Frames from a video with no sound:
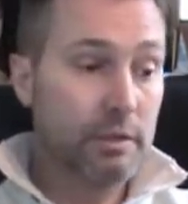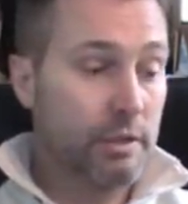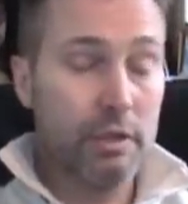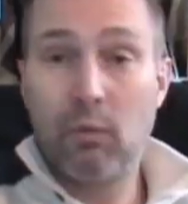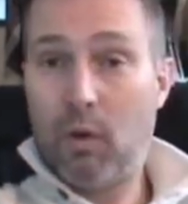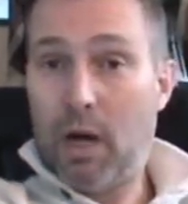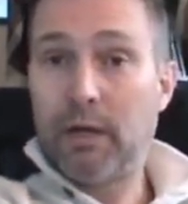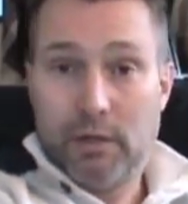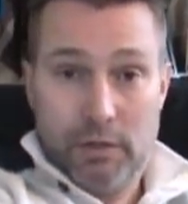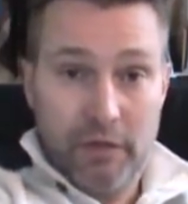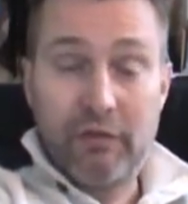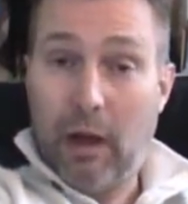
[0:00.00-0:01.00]
Do you
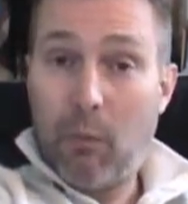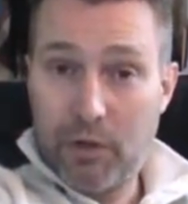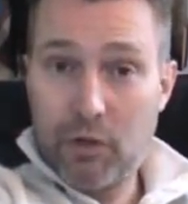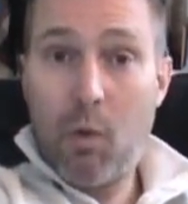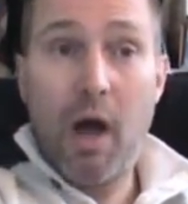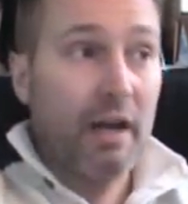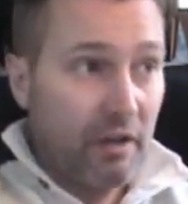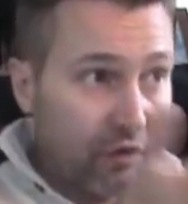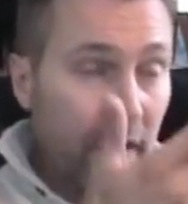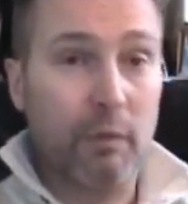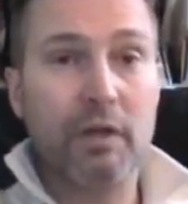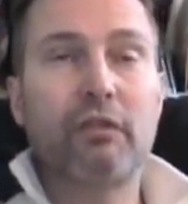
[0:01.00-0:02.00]
want, is that what you want?
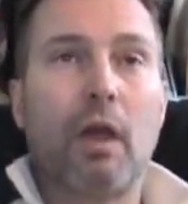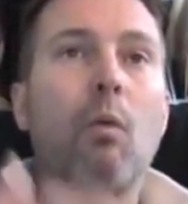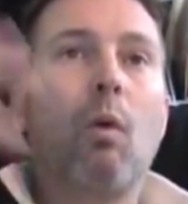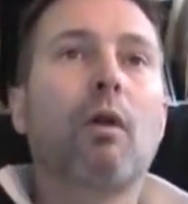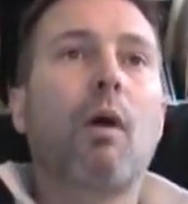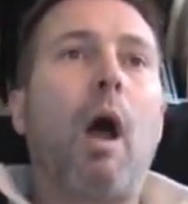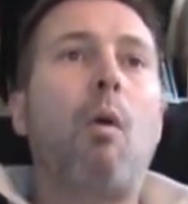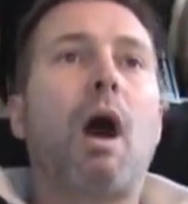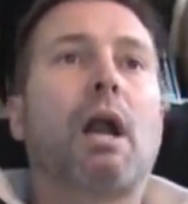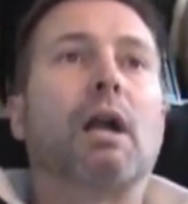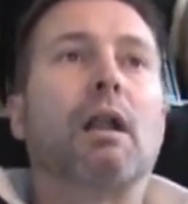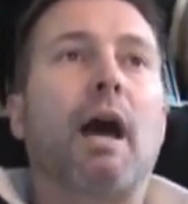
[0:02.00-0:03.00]
Is that, when you say, what do I
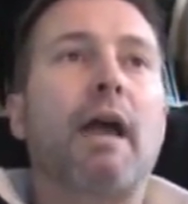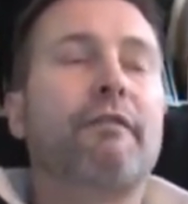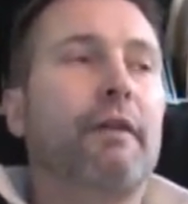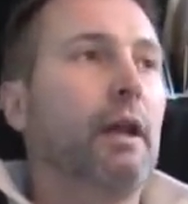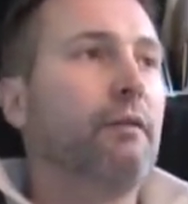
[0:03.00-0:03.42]
want out of life?